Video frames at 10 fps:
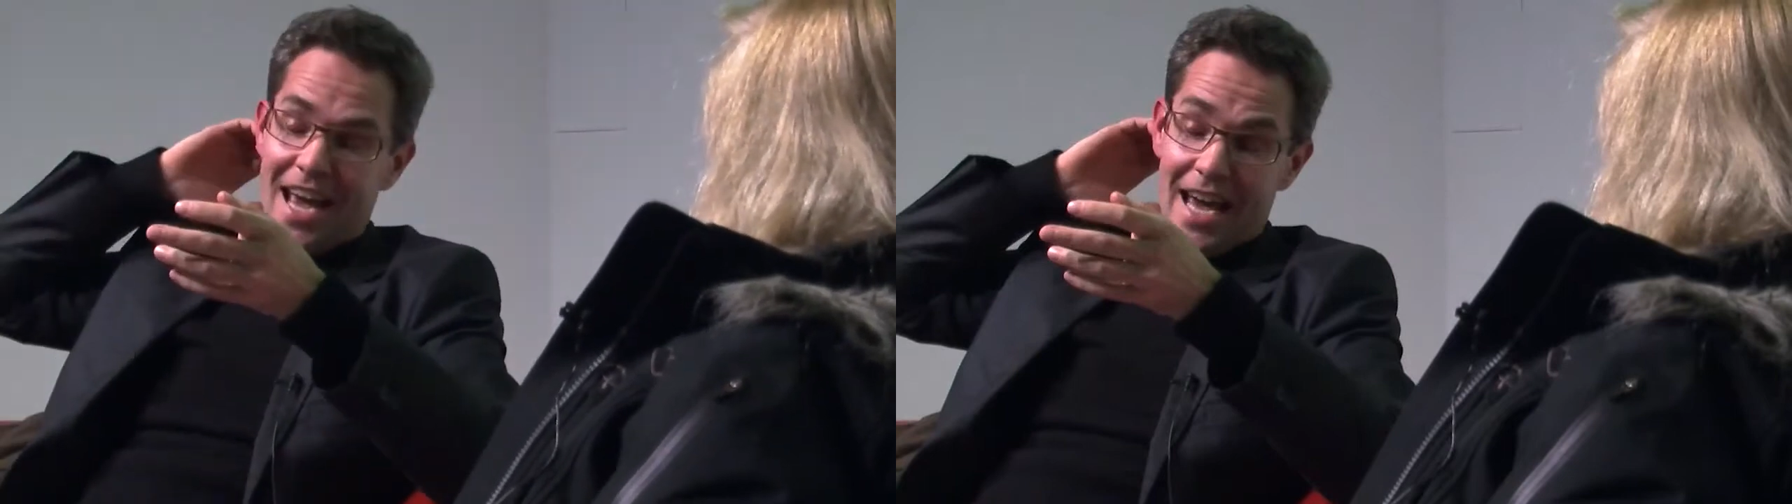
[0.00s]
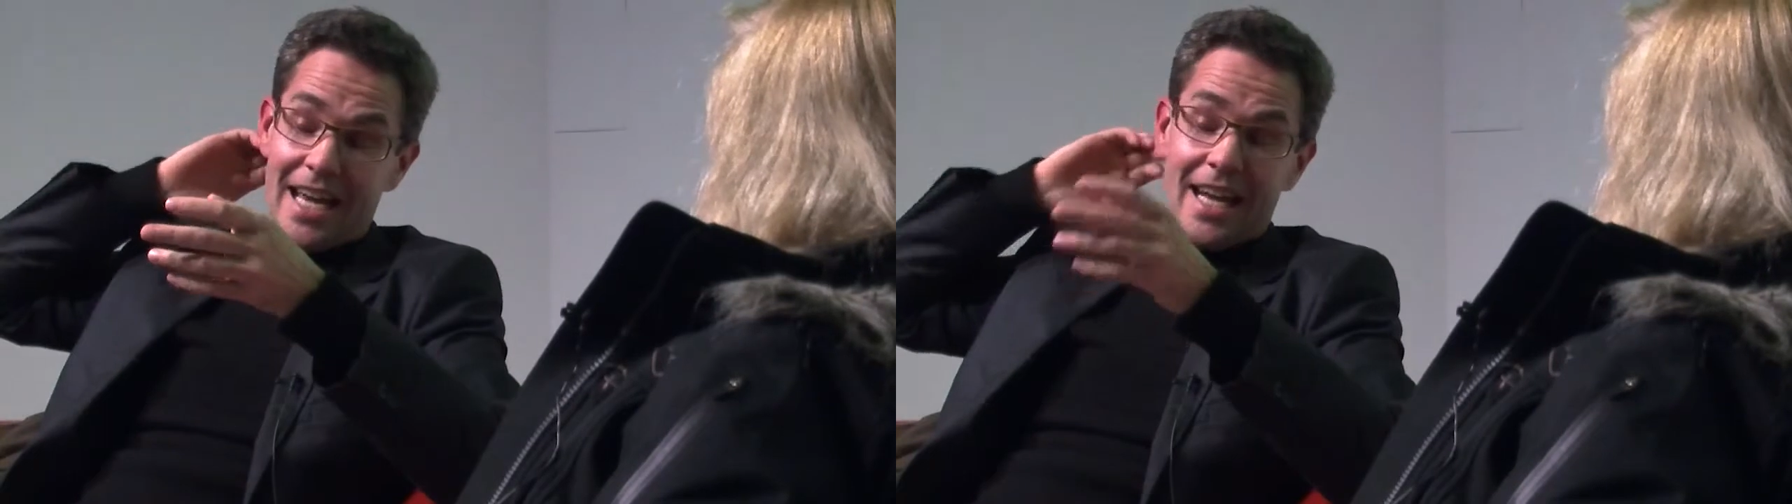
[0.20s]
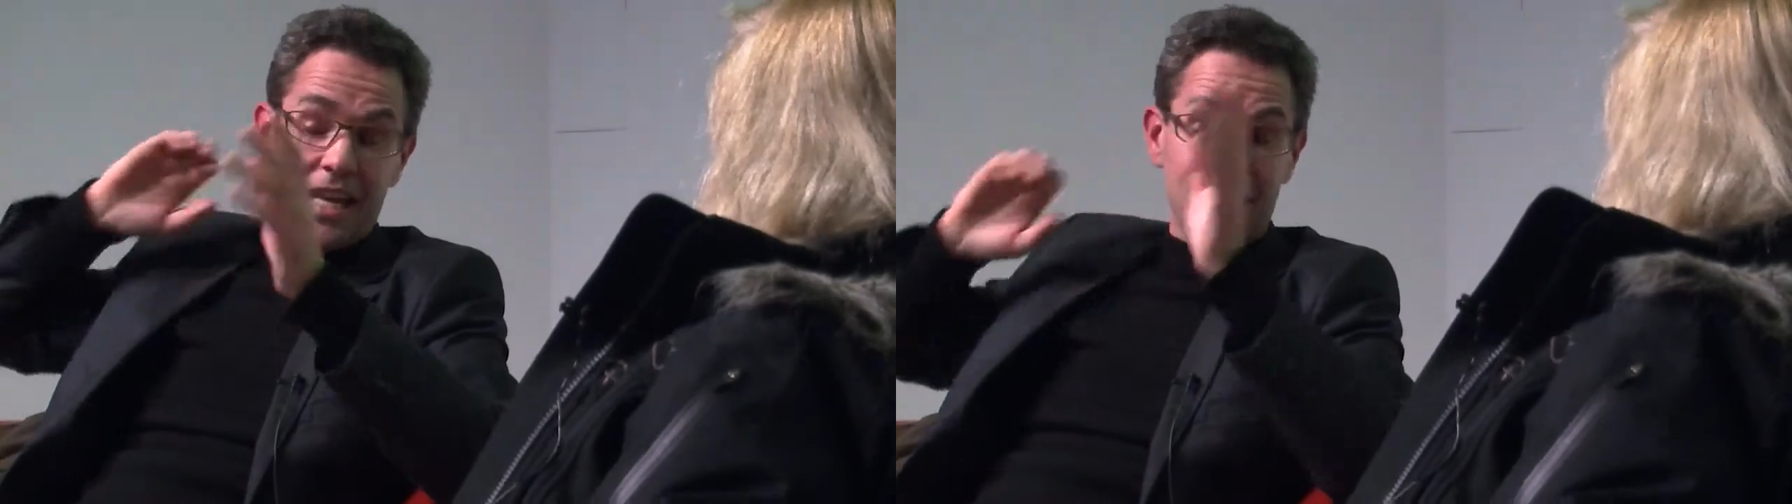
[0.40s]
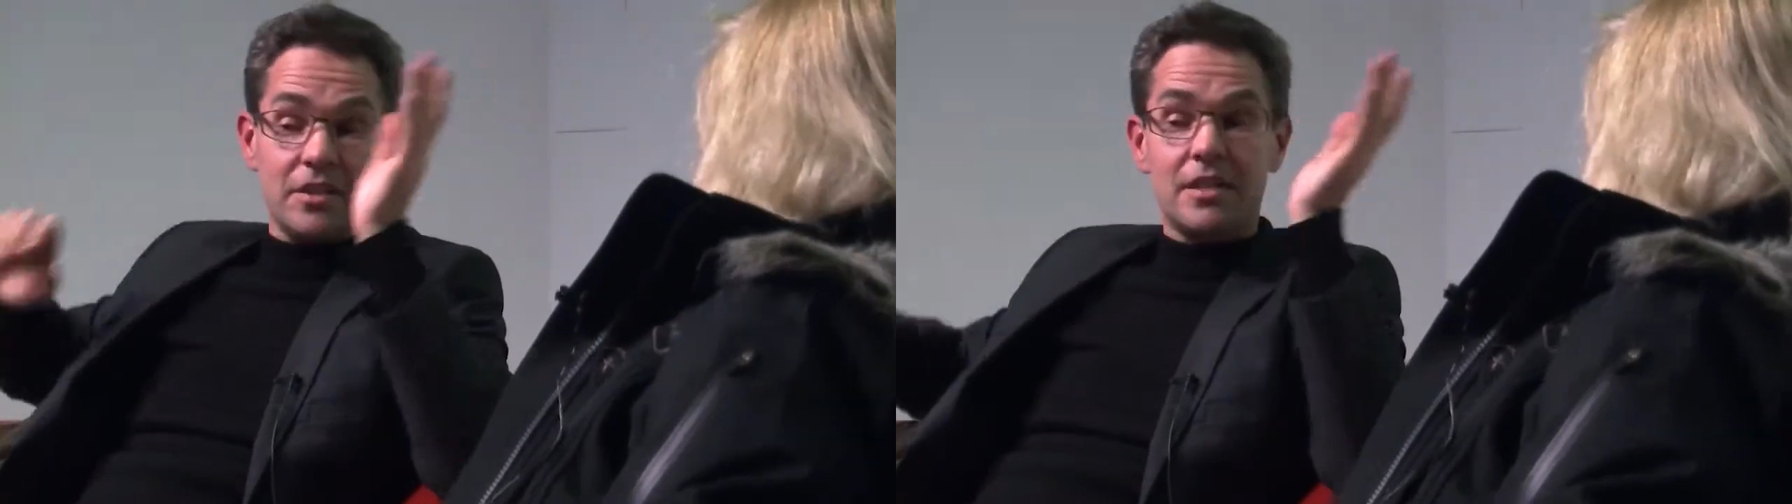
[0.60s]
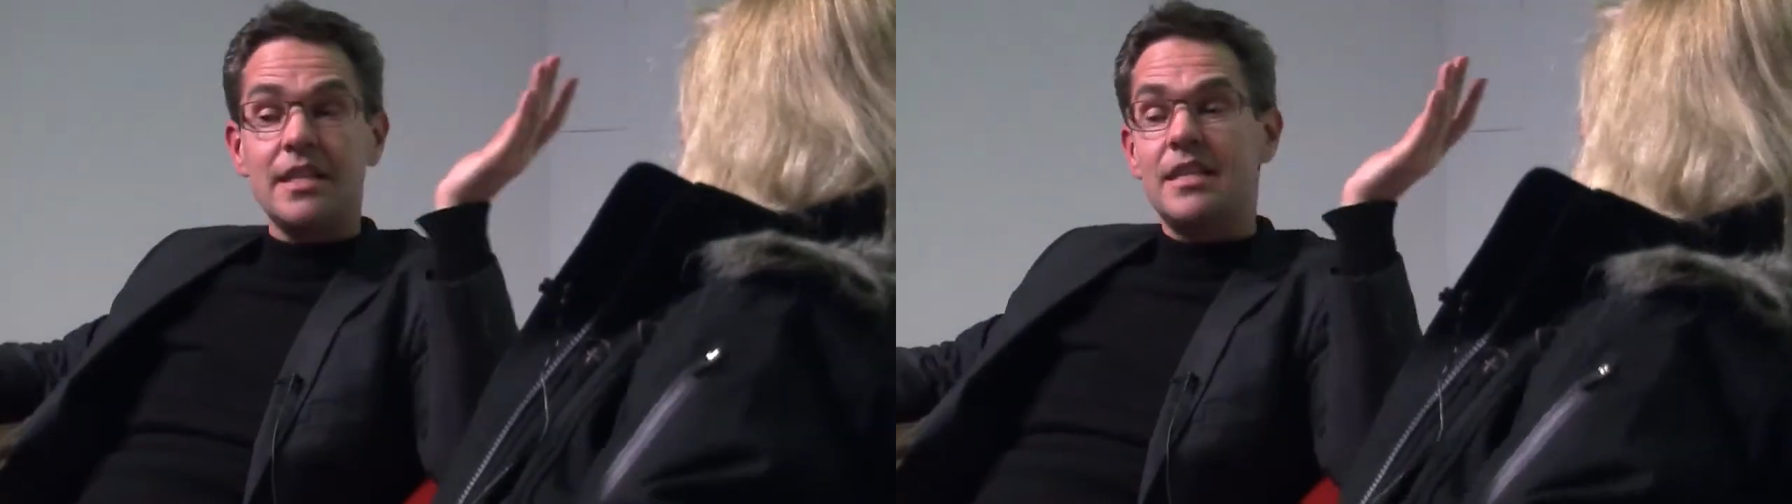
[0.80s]
And, and, and the
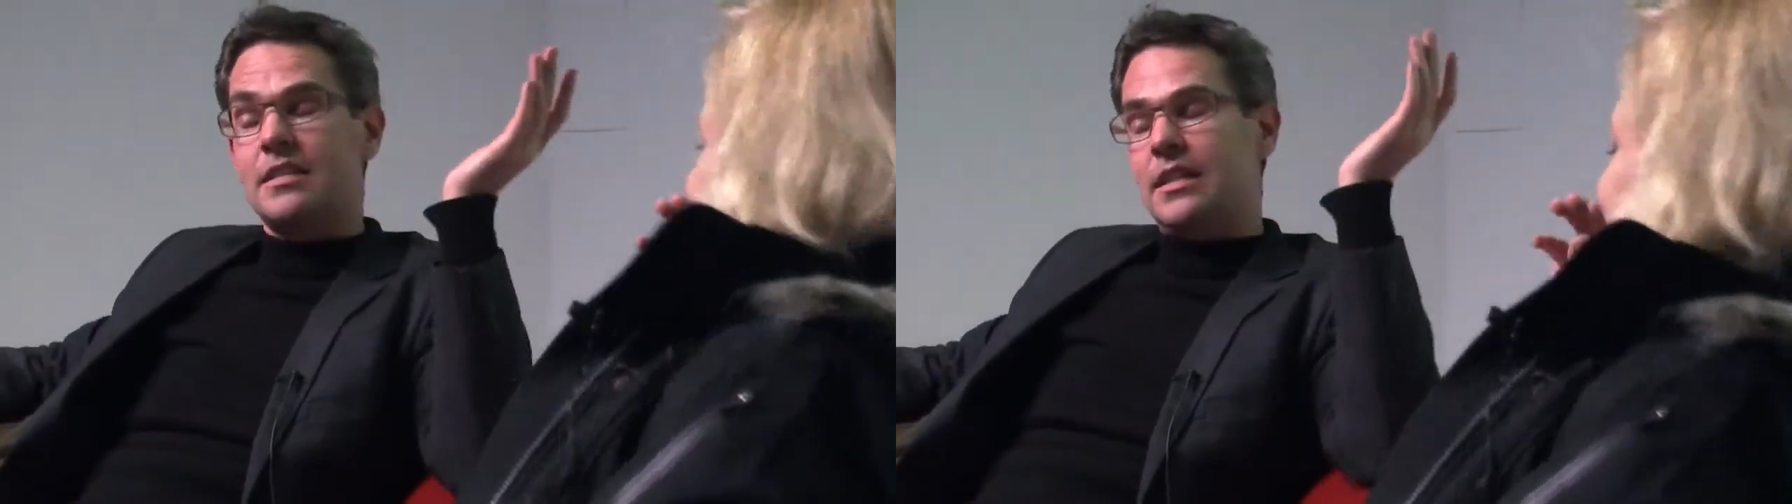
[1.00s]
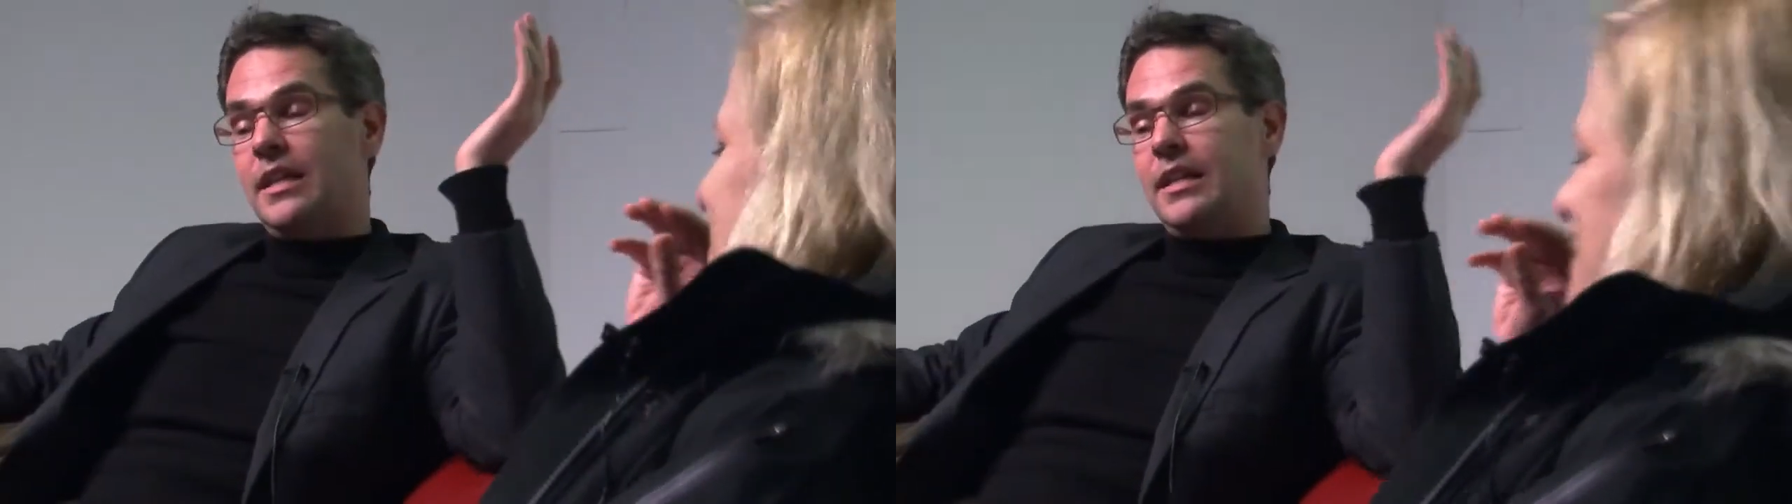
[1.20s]
thing is that,